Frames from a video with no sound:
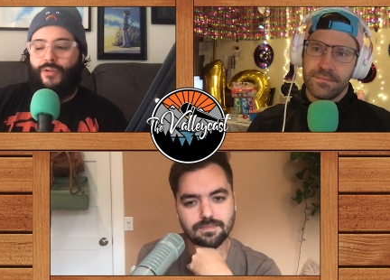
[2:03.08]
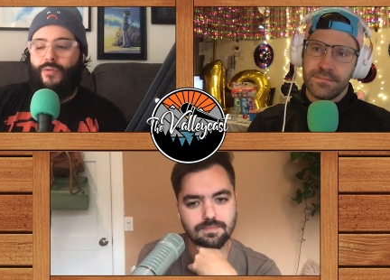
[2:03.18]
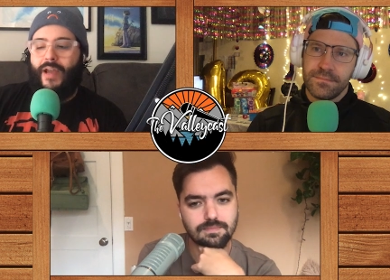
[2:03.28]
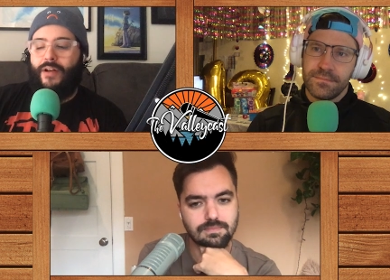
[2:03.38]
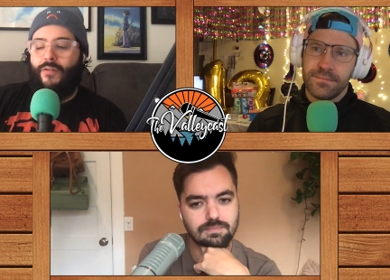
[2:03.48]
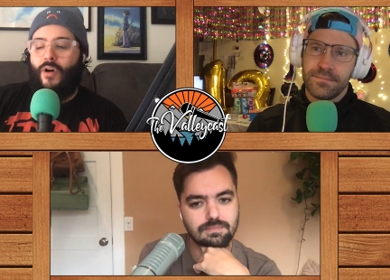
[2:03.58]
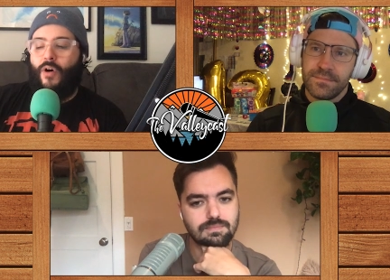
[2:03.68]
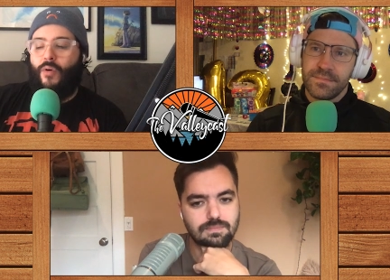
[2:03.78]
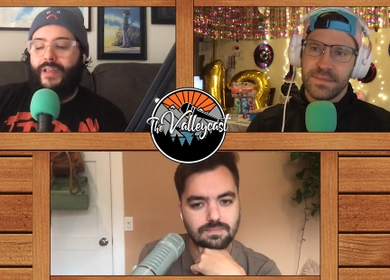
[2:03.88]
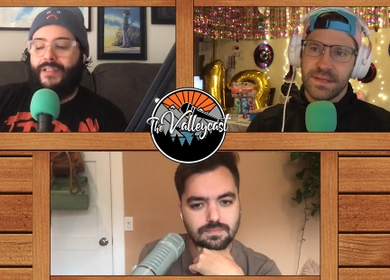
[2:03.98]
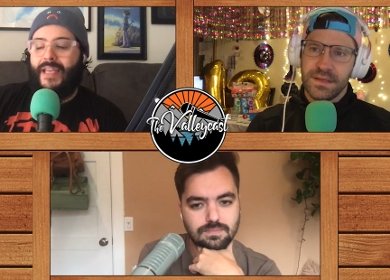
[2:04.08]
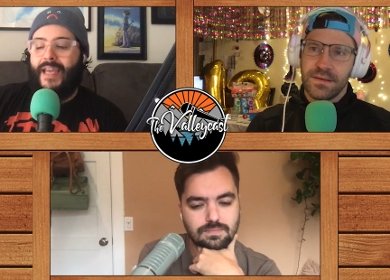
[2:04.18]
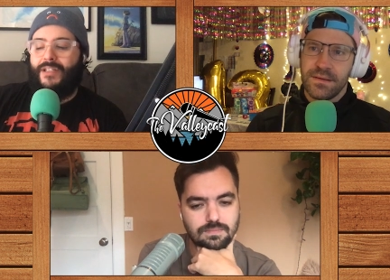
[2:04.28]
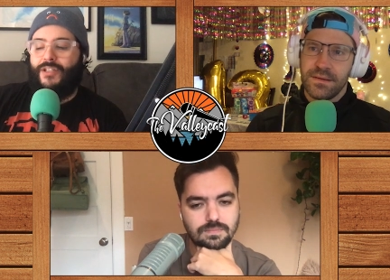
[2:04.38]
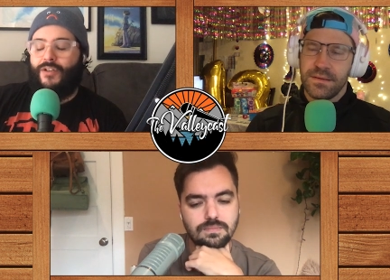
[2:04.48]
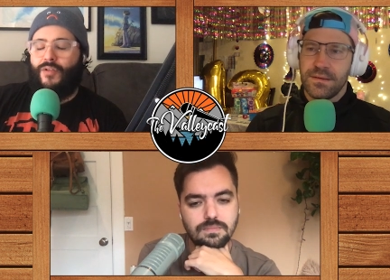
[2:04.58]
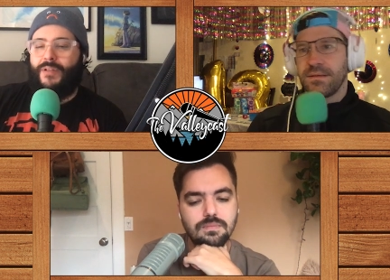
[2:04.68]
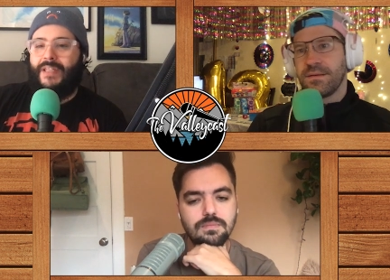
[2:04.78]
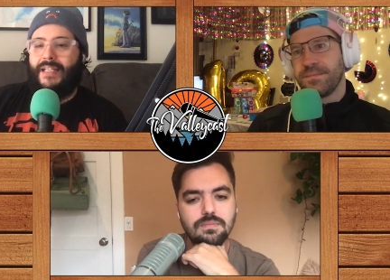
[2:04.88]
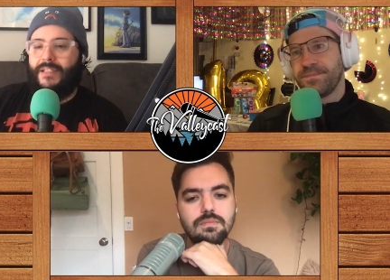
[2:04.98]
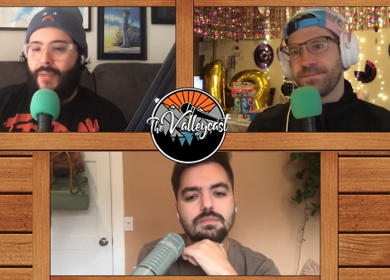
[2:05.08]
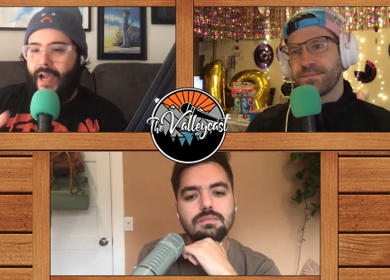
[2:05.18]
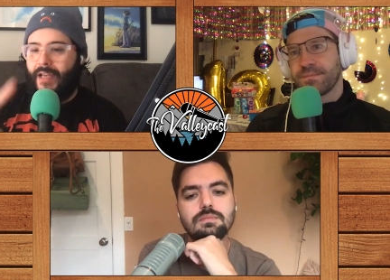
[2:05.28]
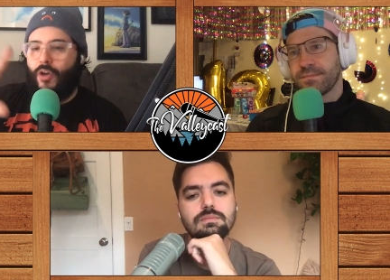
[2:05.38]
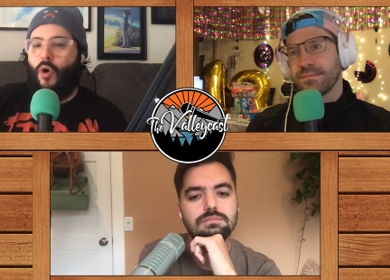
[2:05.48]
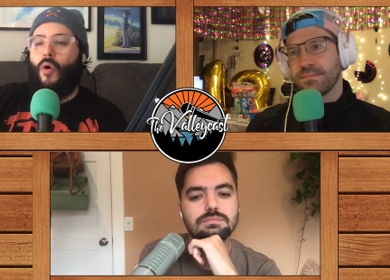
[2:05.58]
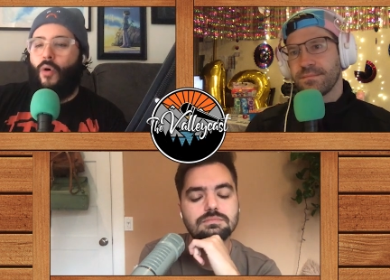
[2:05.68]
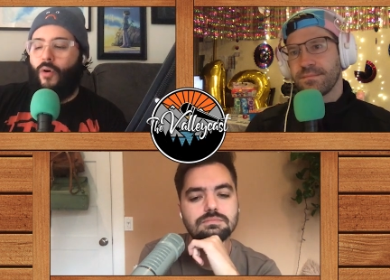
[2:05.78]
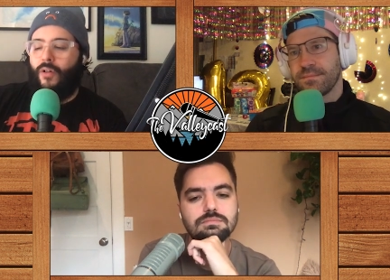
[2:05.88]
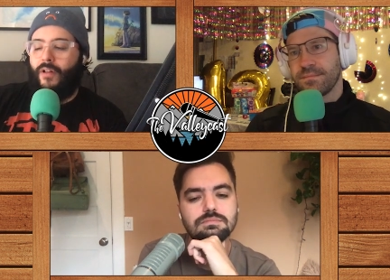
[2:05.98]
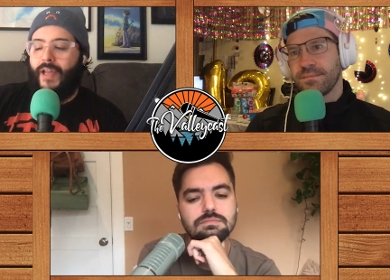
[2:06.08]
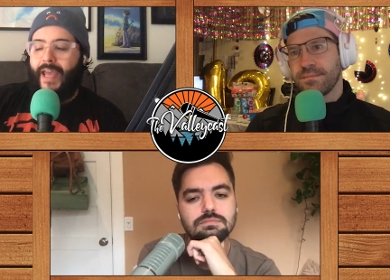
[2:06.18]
Speaker 1: to. I don't always get to, but that's my goal.